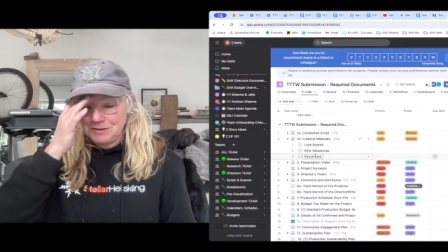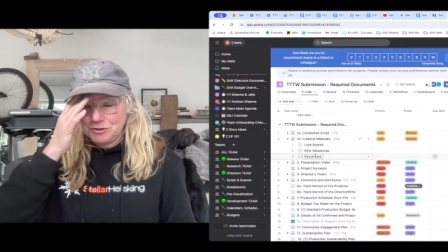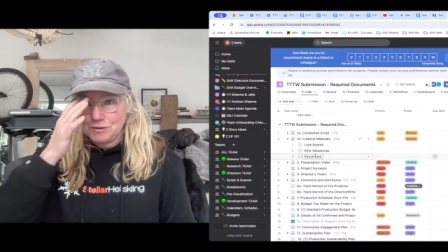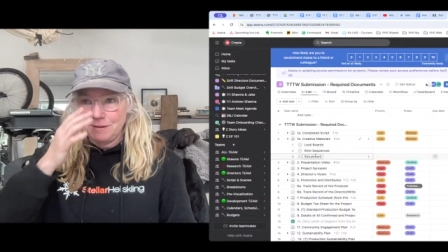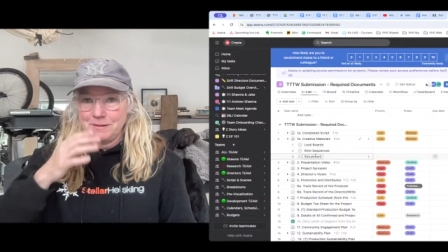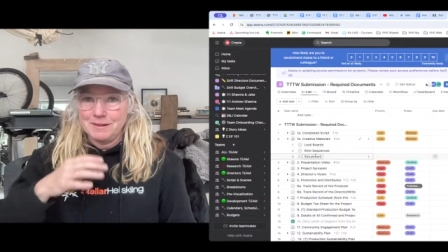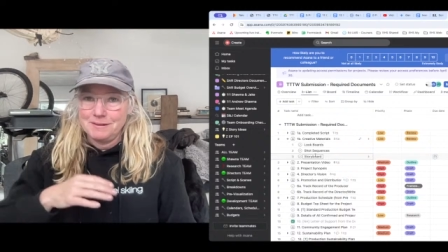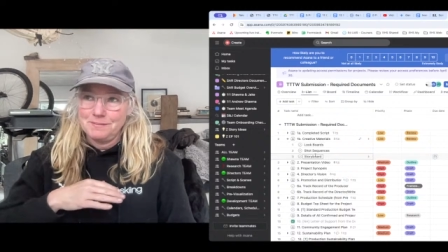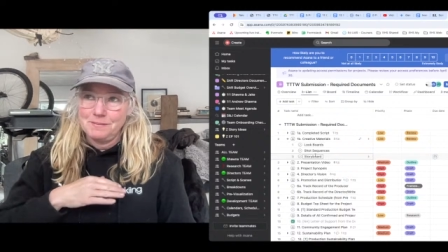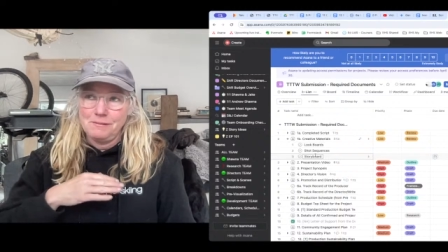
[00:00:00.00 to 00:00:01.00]

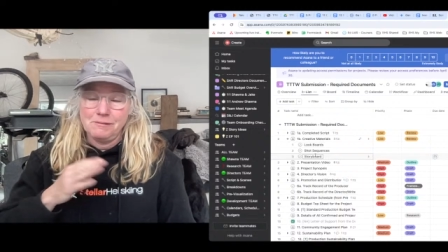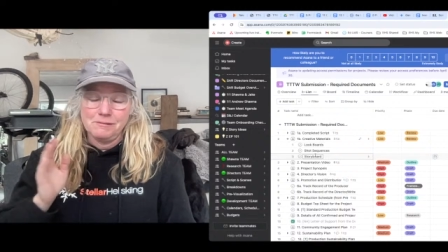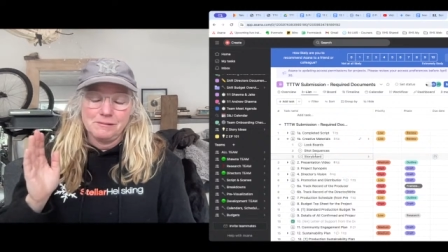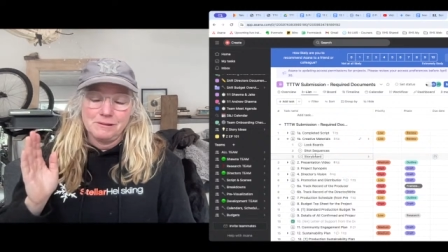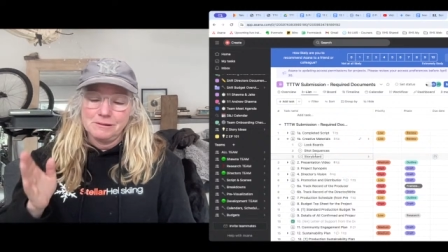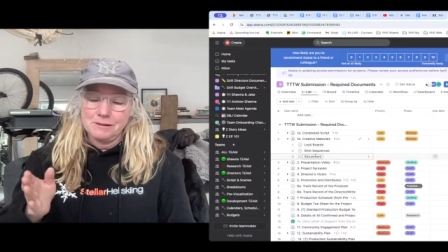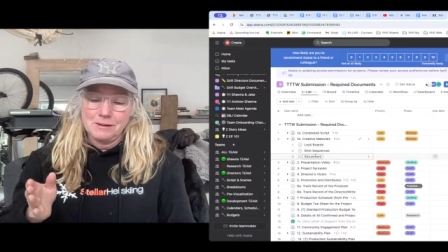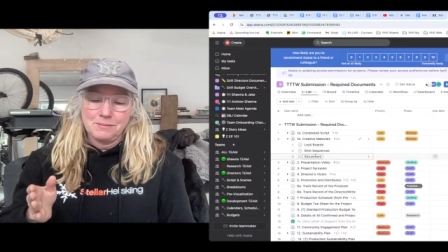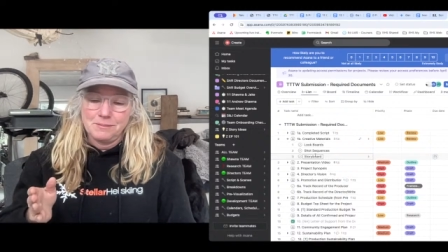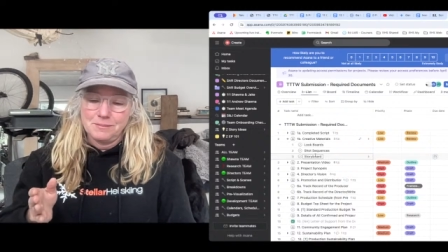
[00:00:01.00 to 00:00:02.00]
treatment,
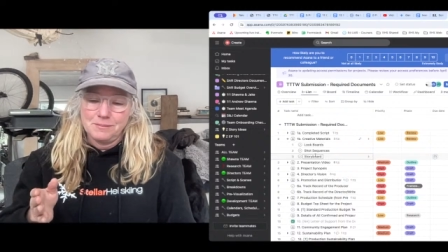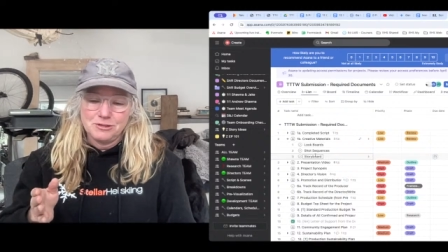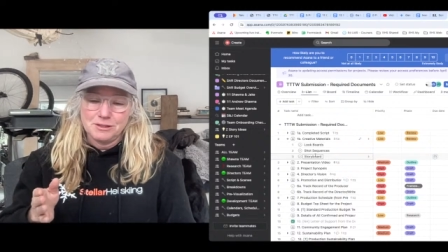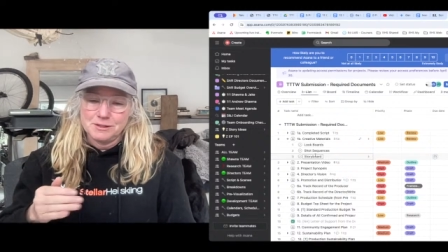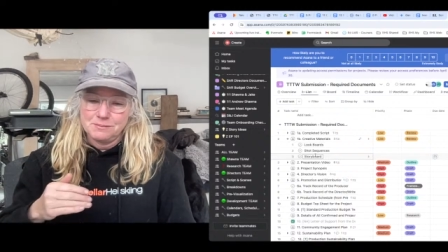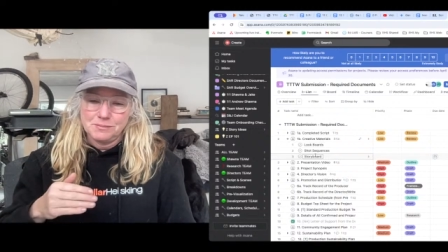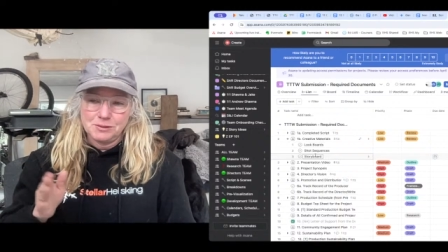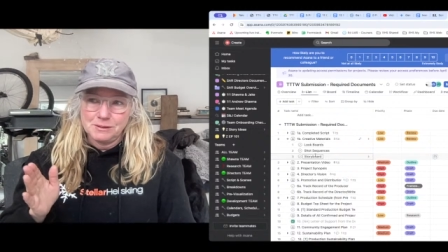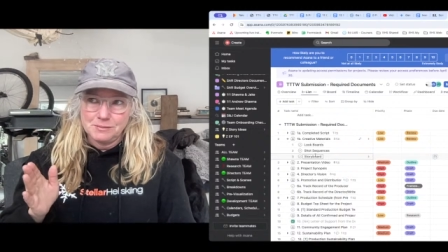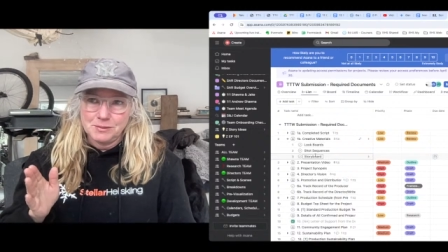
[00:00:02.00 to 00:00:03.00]
literally just
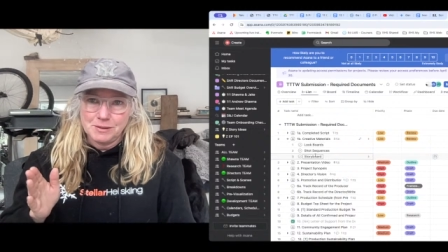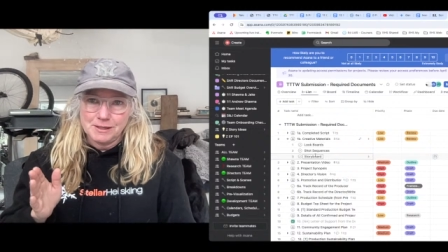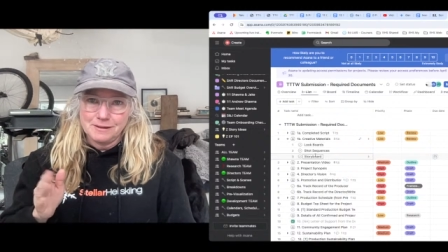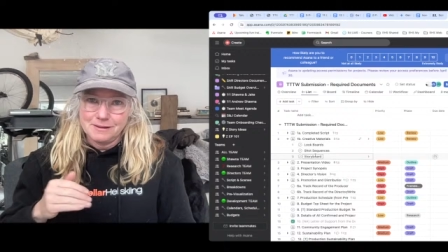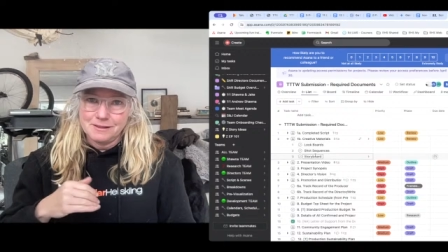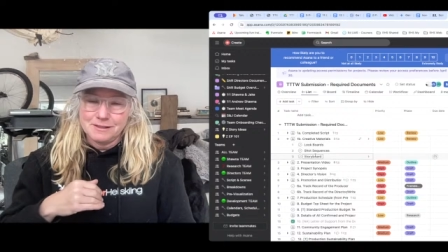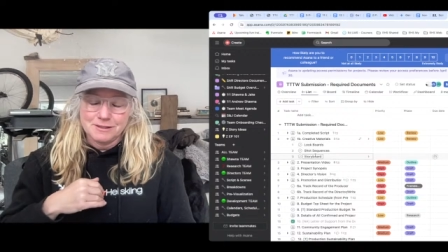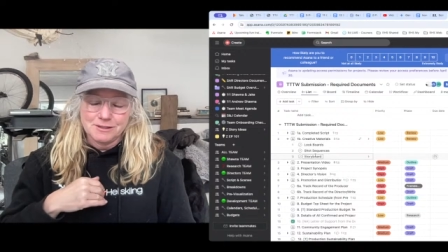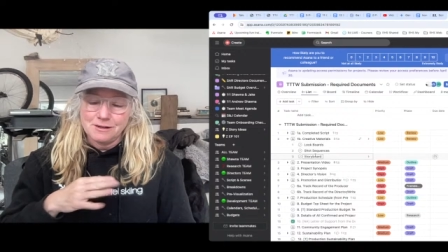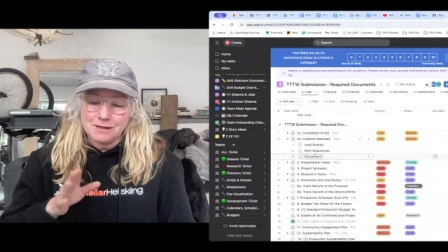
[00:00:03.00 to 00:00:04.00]
bullet point.
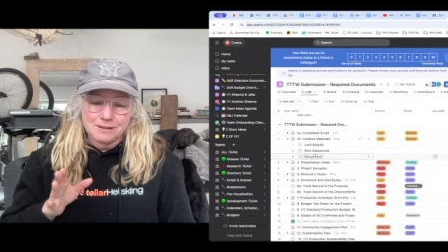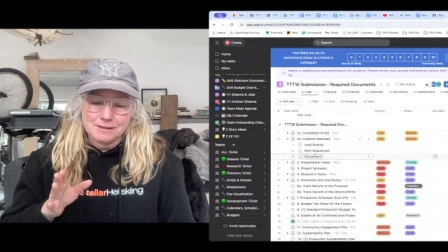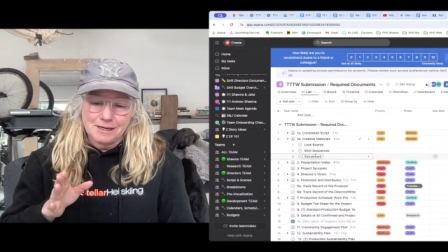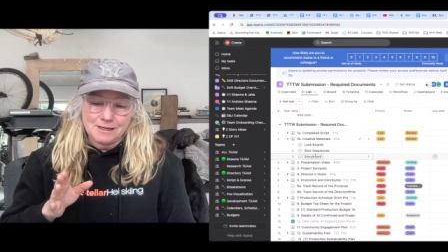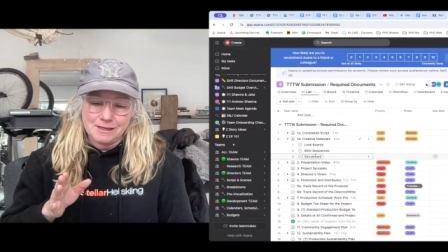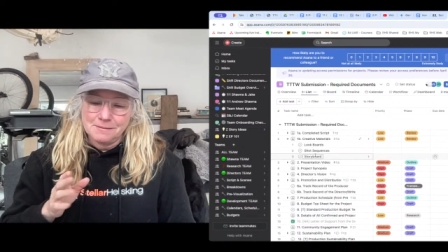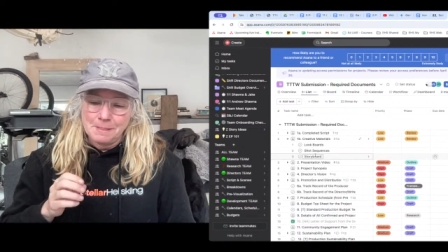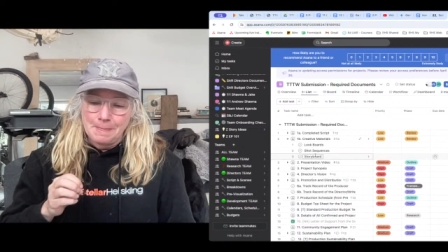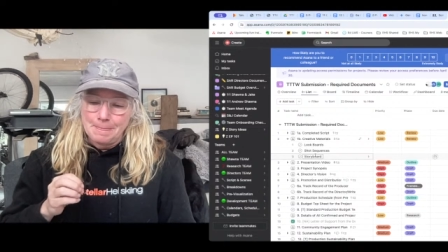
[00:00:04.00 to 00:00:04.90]
It's not exciting.